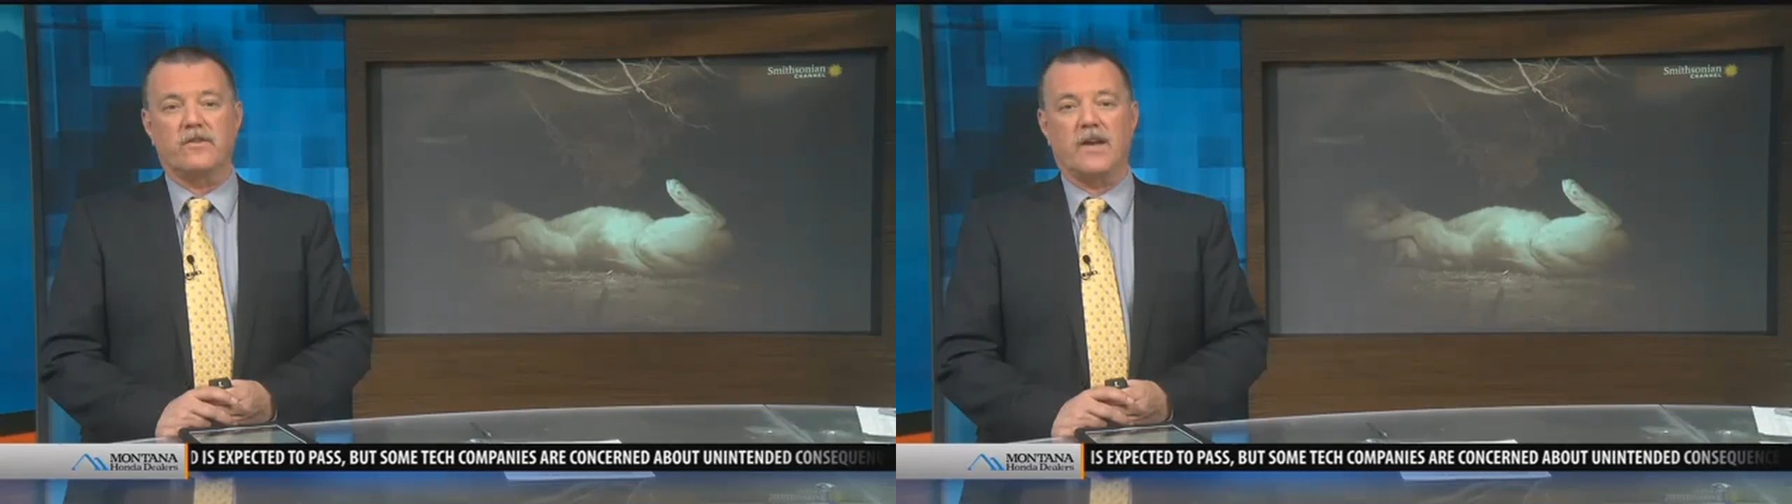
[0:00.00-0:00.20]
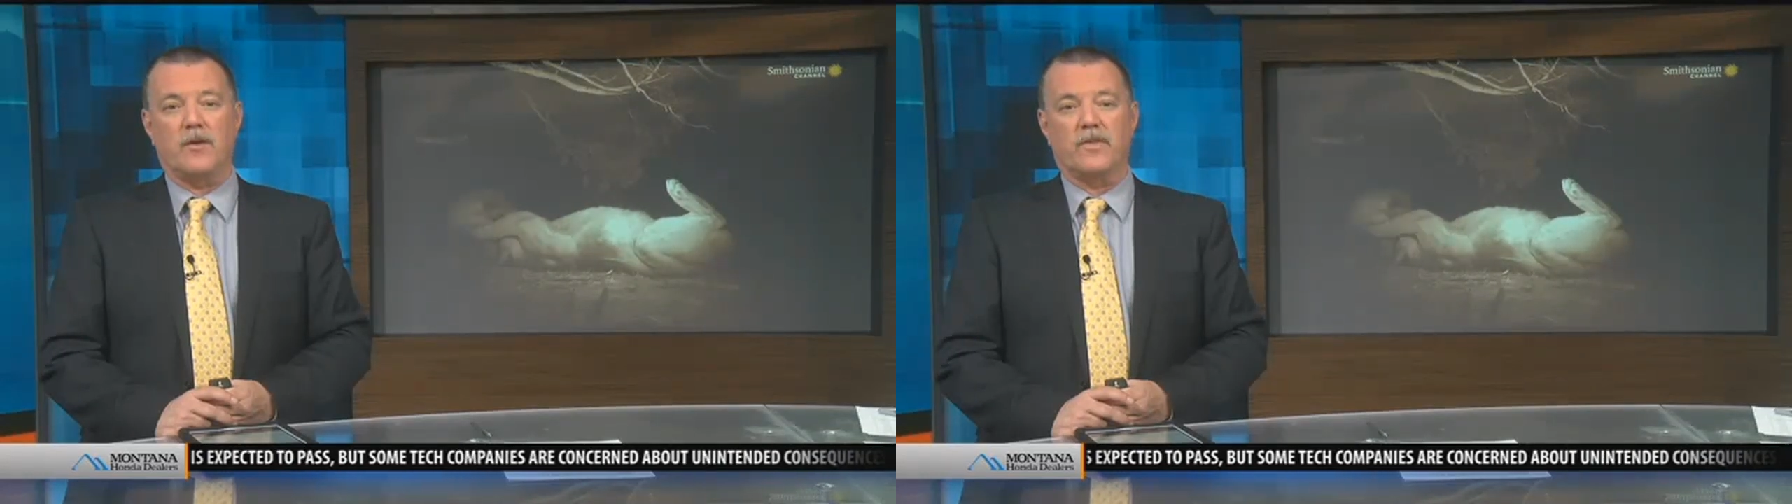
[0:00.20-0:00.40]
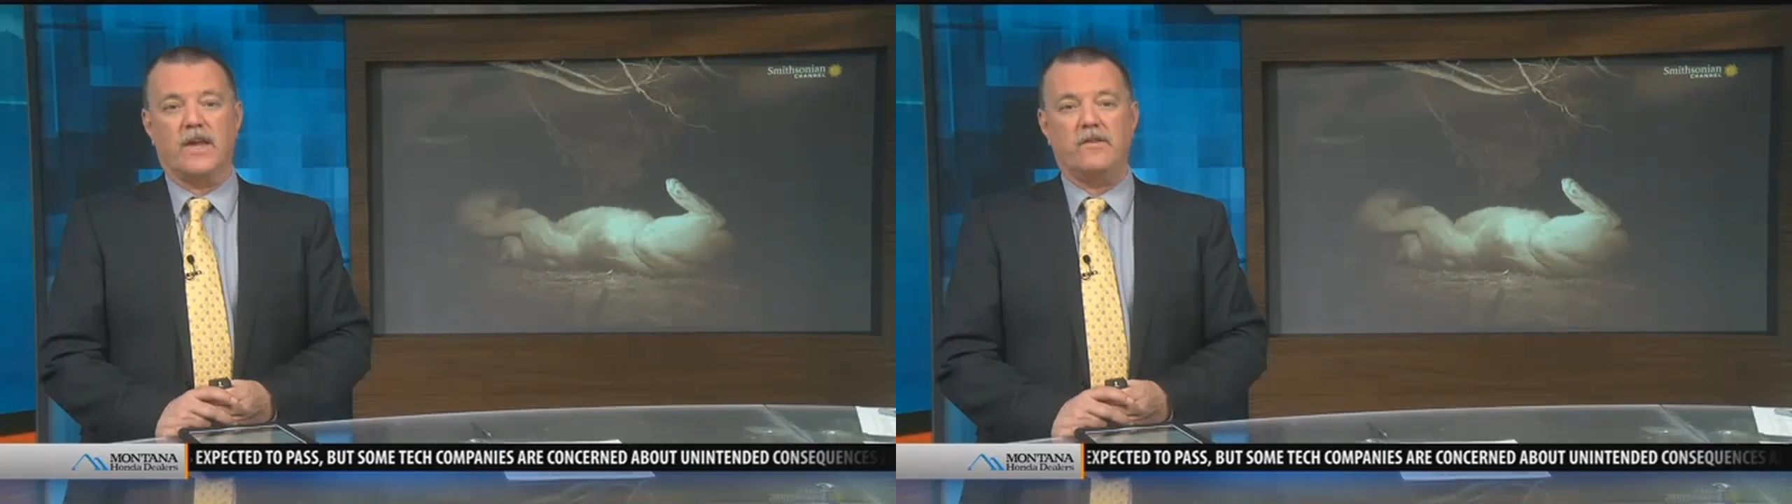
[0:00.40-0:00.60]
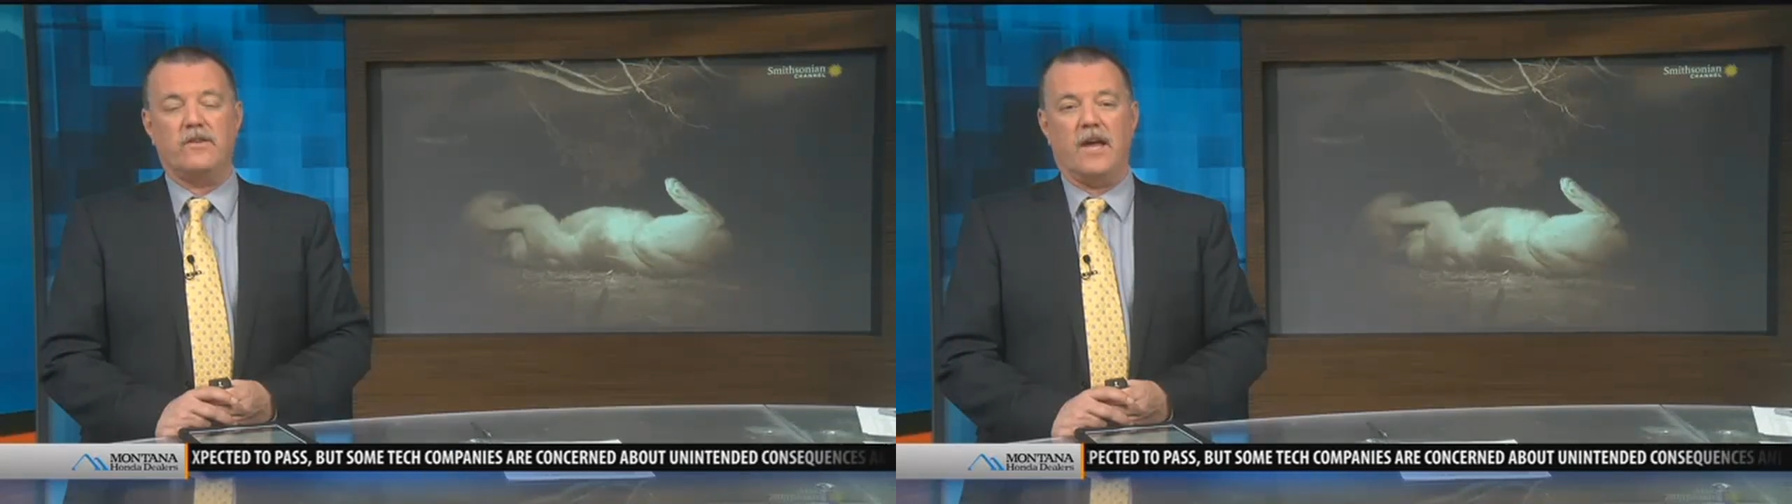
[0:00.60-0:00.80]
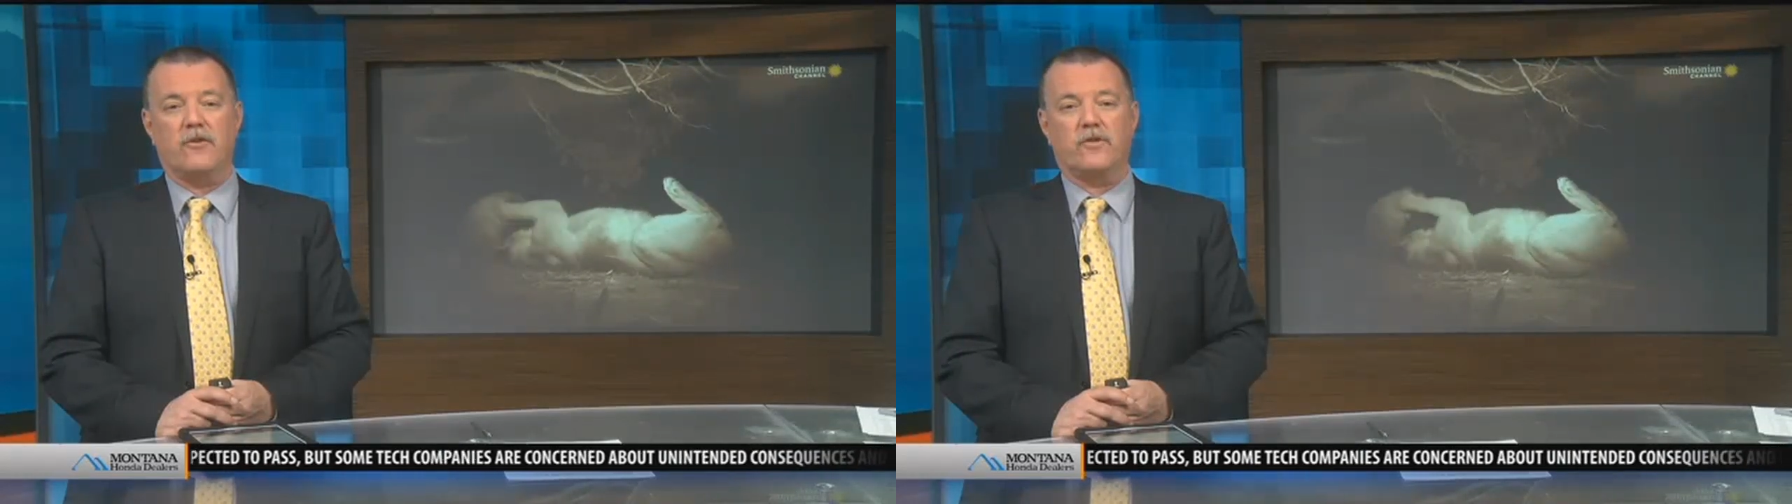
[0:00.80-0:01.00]
State with
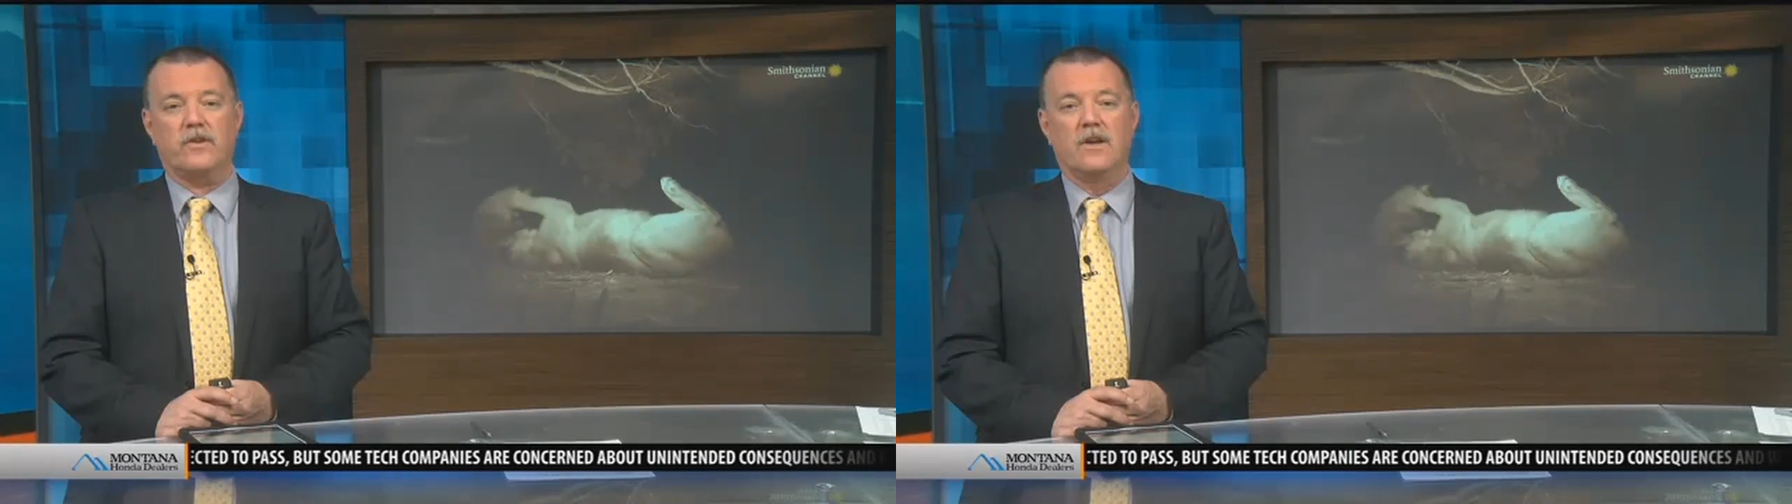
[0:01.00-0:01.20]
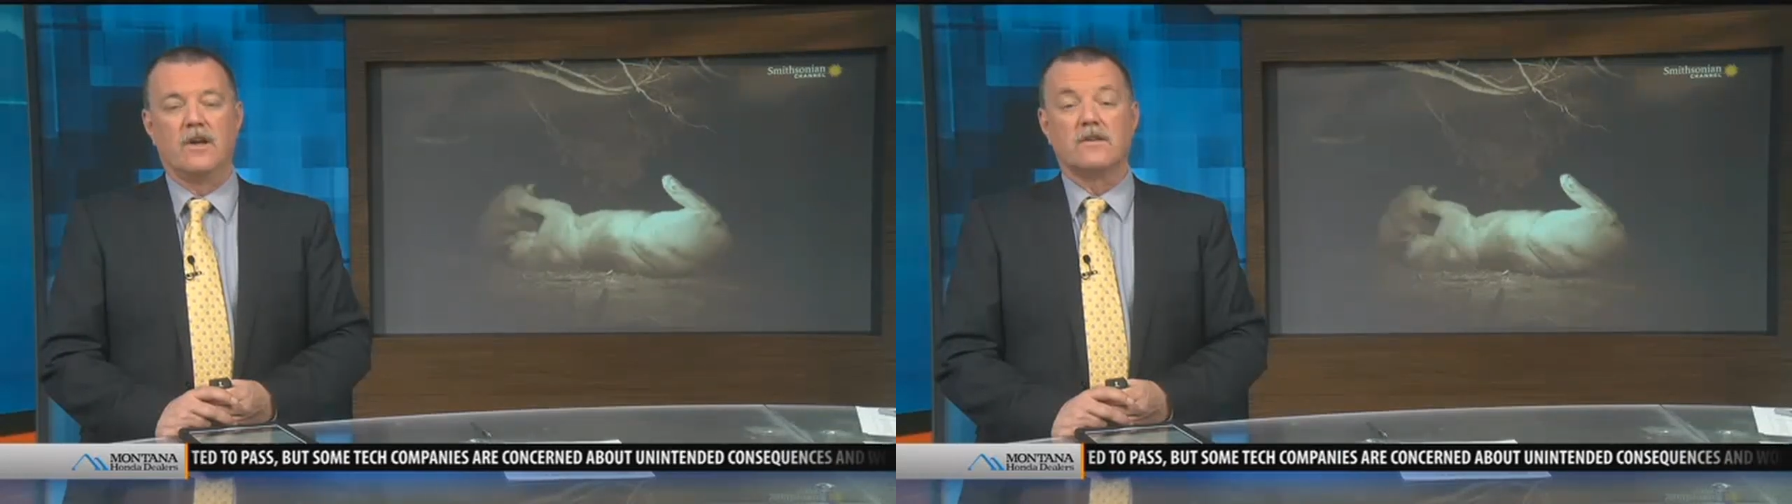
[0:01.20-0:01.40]
Casey Anderson